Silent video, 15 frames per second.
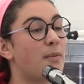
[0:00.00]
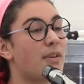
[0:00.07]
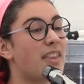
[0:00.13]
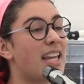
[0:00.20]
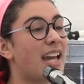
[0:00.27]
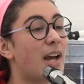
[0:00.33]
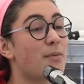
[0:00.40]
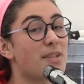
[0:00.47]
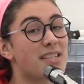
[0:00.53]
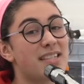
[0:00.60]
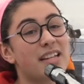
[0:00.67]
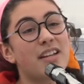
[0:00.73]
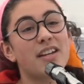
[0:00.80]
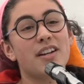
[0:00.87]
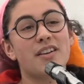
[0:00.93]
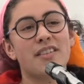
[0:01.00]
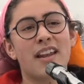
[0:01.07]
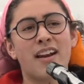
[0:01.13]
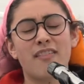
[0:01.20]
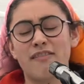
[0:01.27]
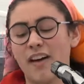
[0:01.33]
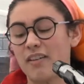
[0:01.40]
would think I was sillier
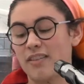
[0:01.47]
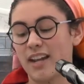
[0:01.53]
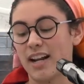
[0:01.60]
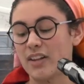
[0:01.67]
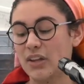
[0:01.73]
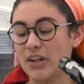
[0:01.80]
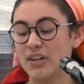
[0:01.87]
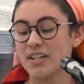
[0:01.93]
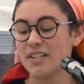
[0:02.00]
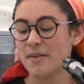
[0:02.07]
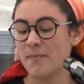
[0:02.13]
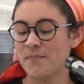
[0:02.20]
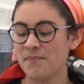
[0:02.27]
than I felt that I looked.